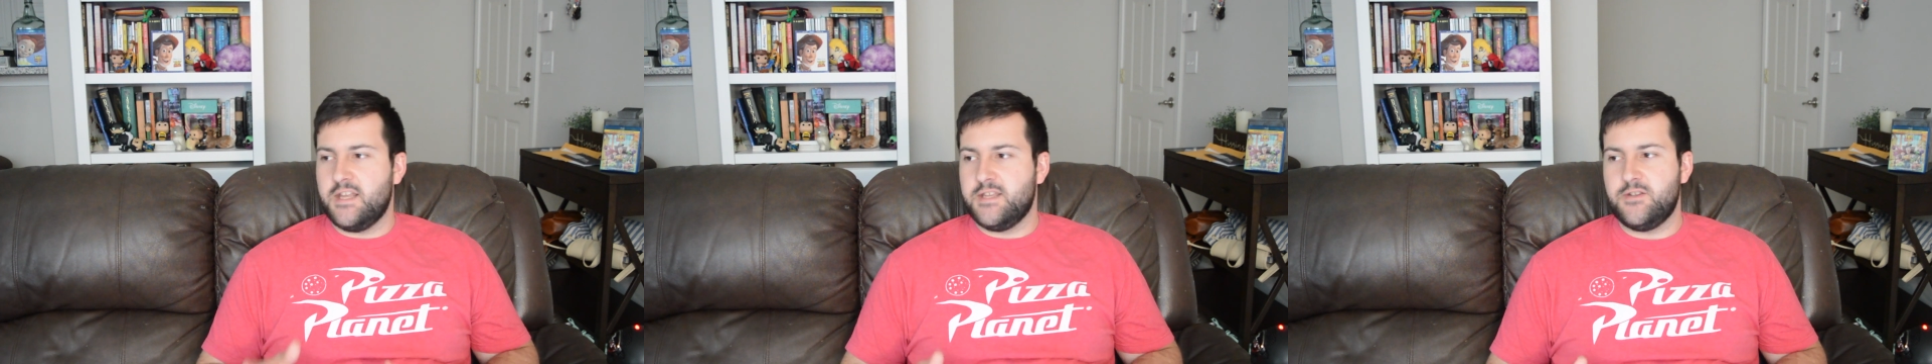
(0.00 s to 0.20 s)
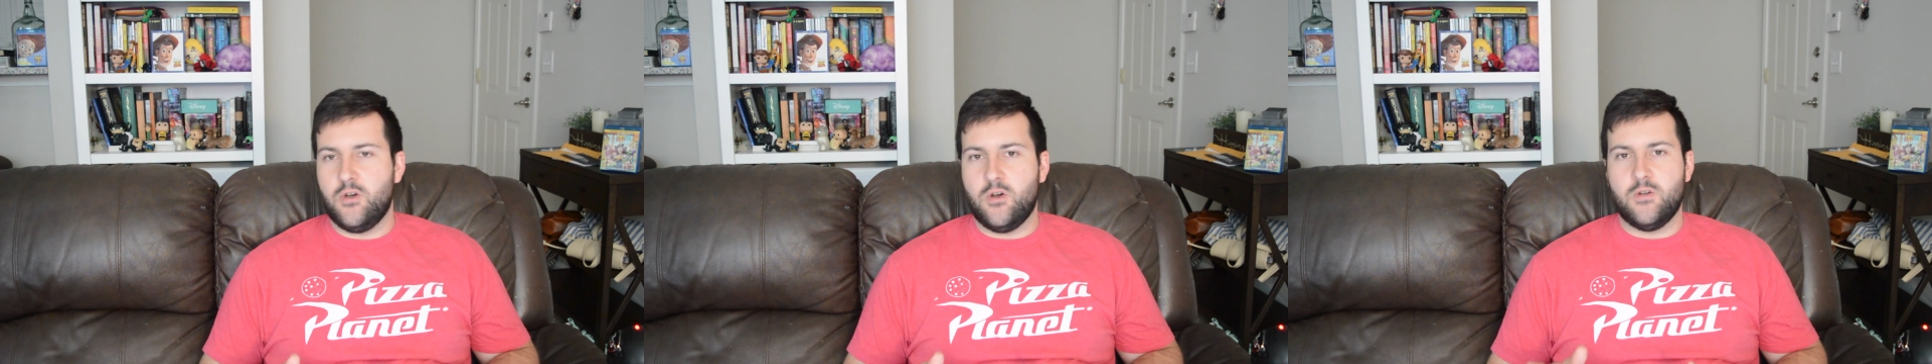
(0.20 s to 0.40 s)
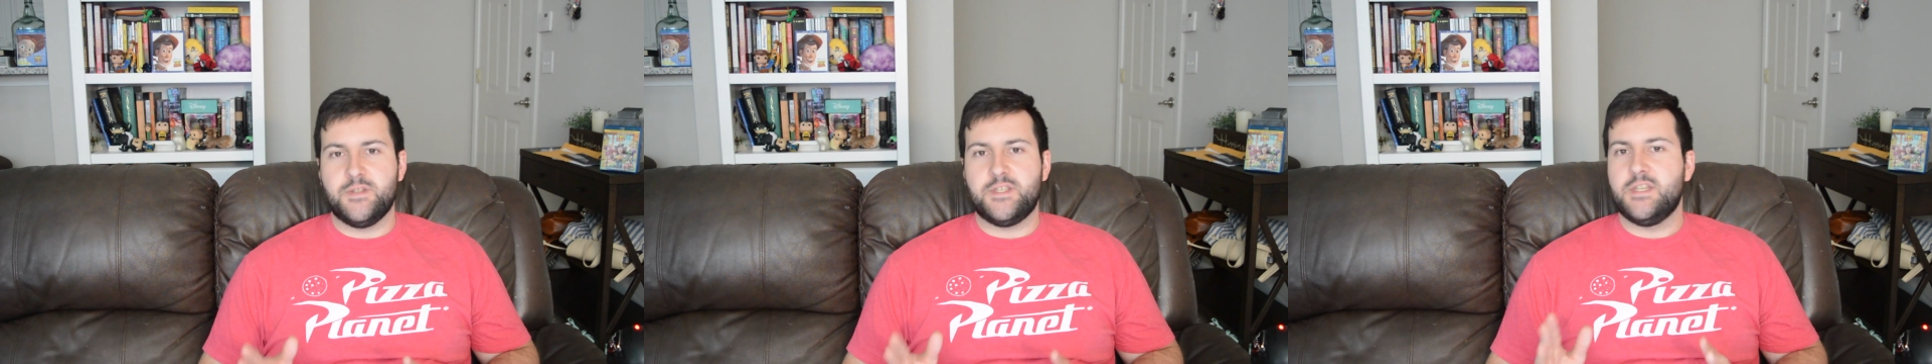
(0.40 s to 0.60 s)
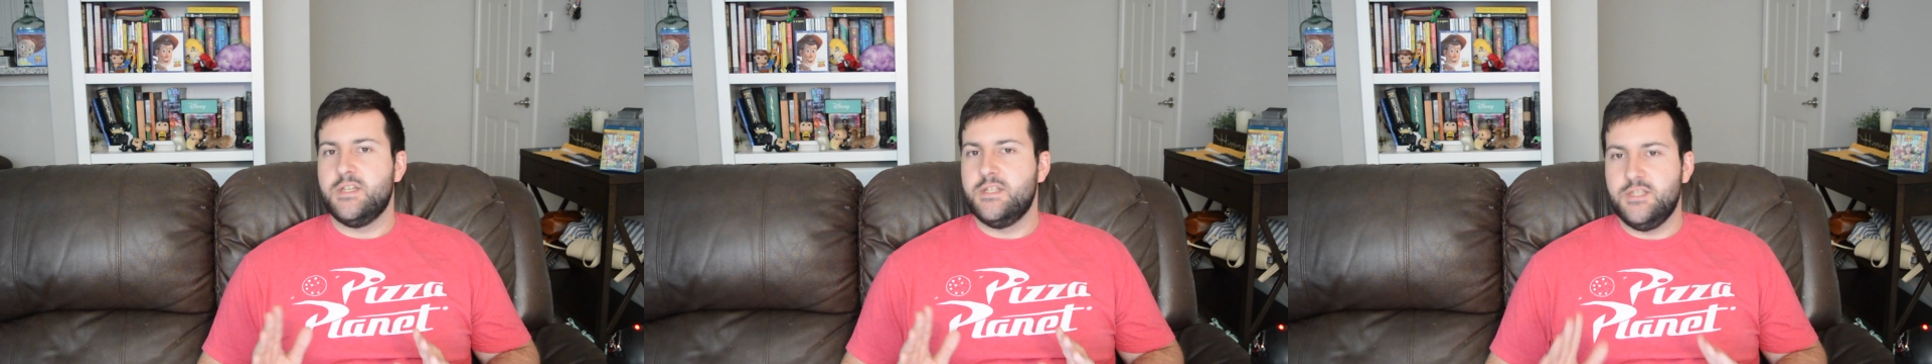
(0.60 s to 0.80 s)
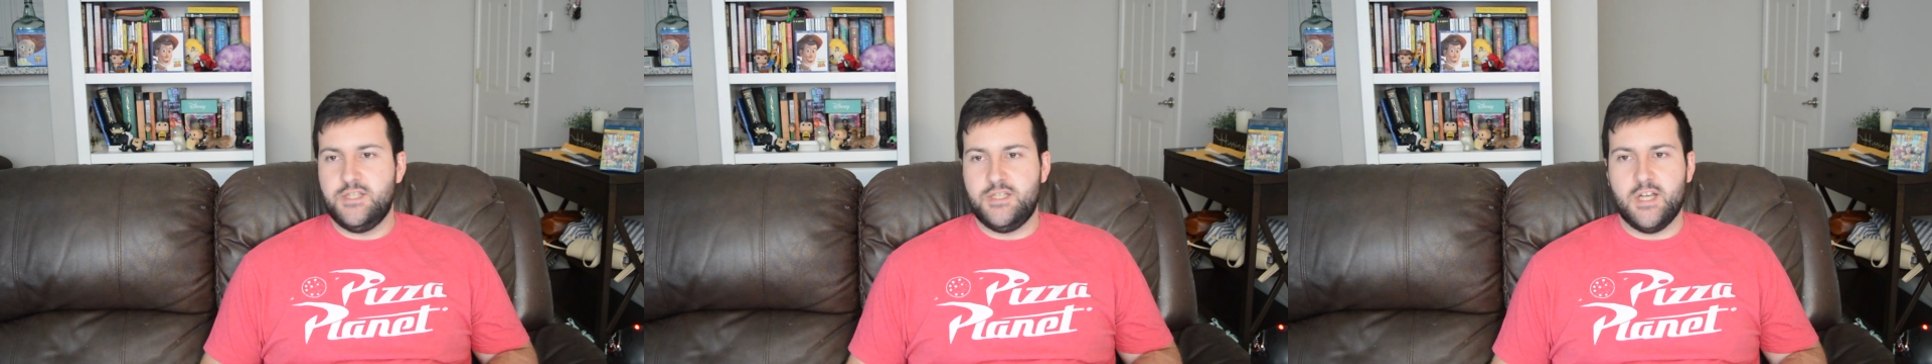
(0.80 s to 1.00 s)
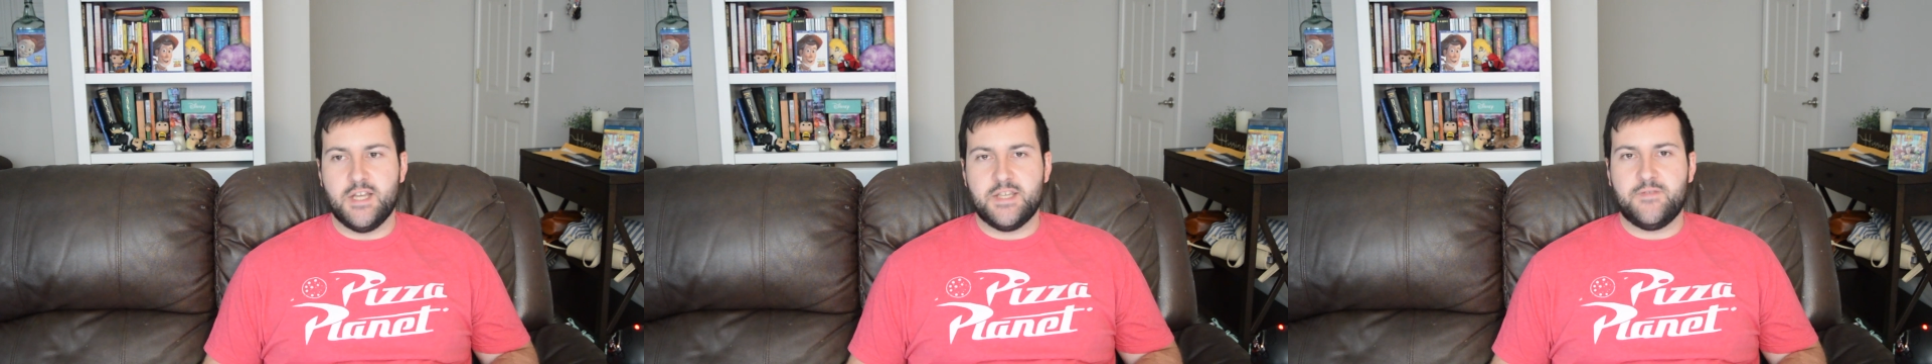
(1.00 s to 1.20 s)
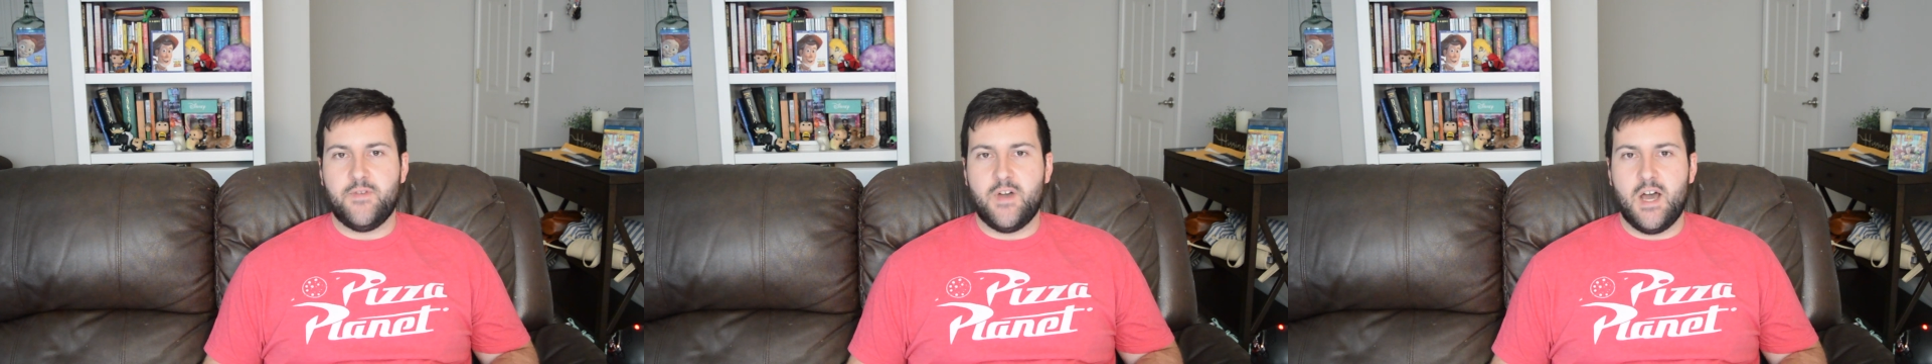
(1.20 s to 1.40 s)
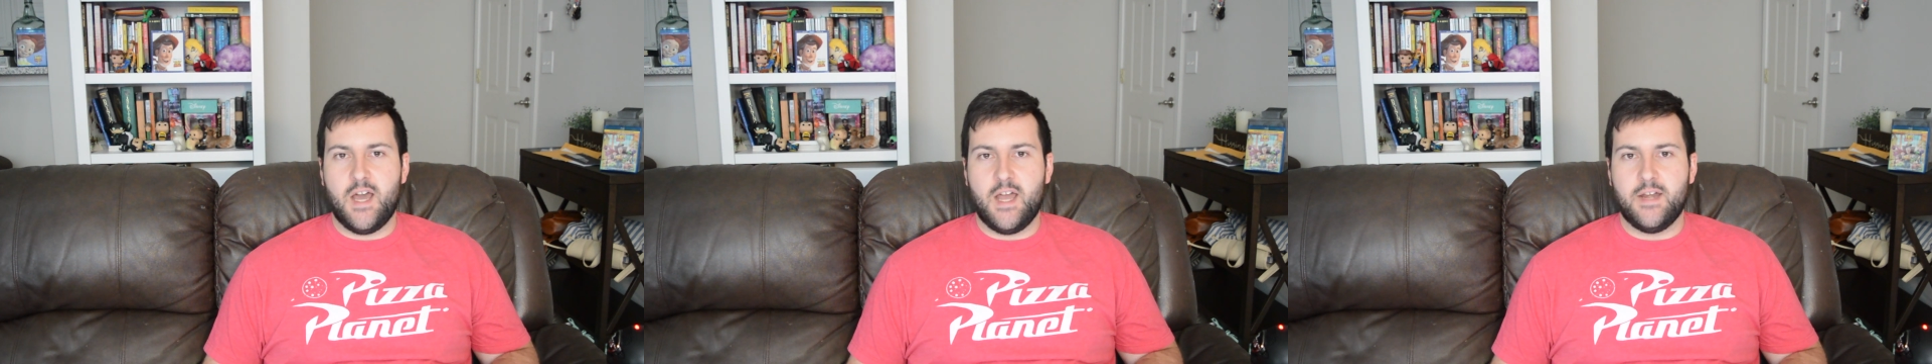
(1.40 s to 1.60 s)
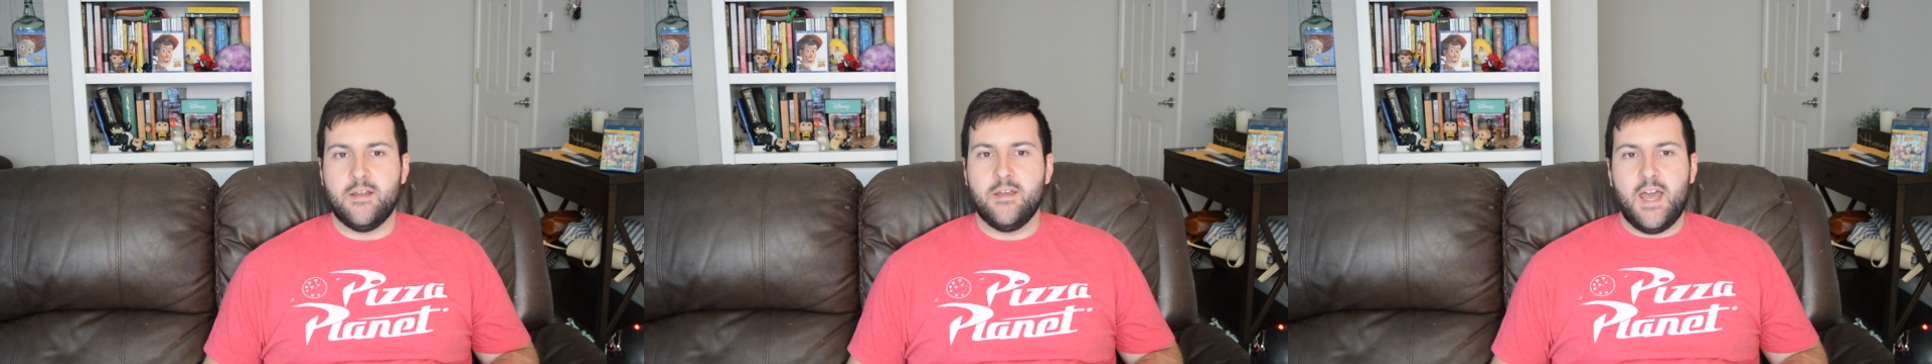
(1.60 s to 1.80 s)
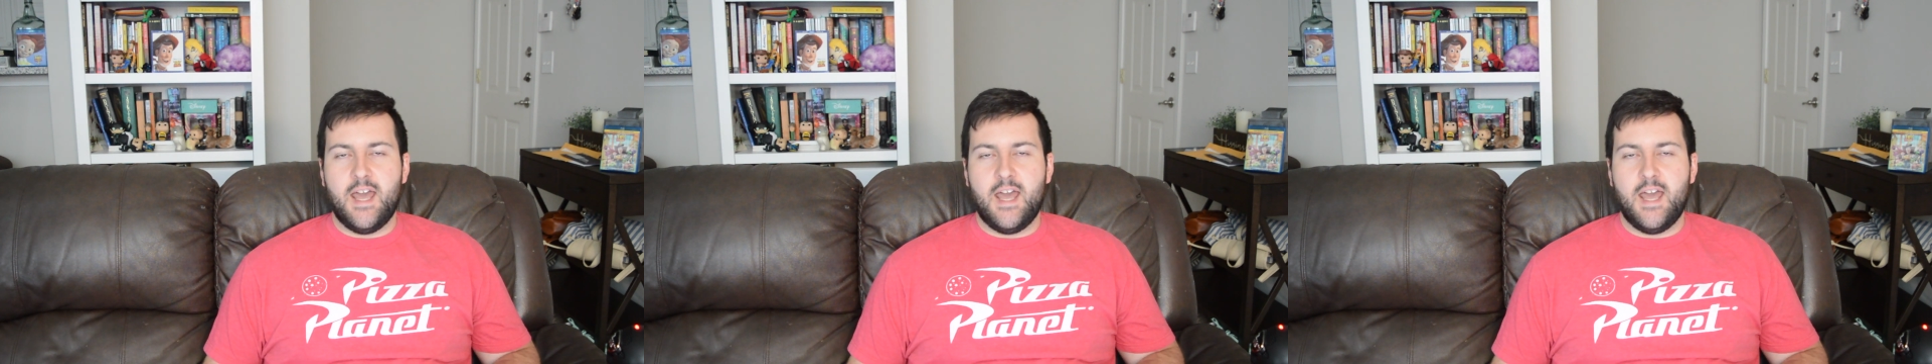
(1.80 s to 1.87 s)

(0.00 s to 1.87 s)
adults just fine,